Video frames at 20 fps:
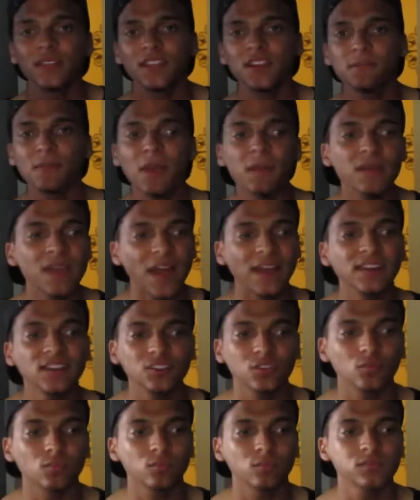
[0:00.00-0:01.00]
then maybe I need
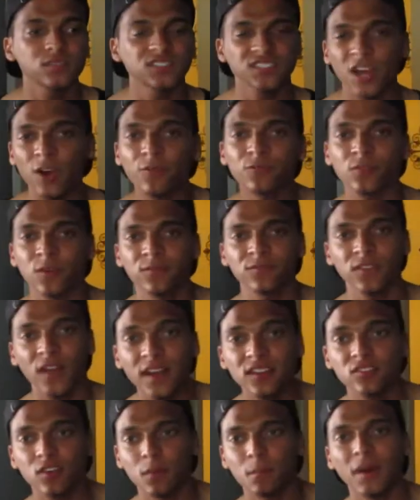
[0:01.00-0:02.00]
to
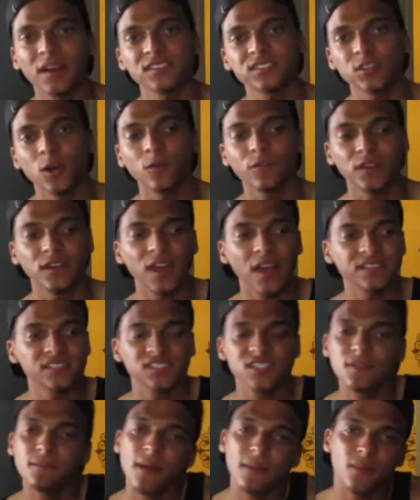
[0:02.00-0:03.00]
self-reflect on myself and
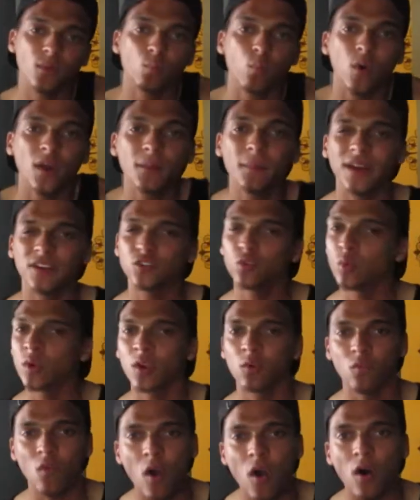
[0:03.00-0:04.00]
see maybe what am I
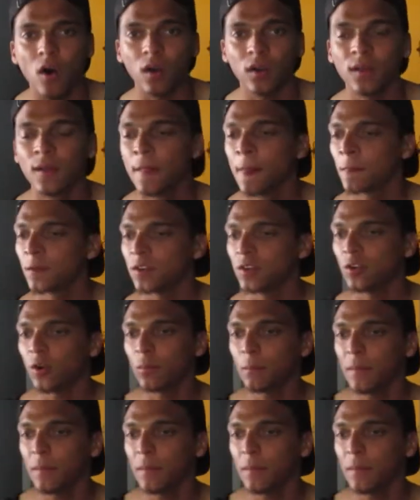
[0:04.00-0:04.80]
doing wrong? You know,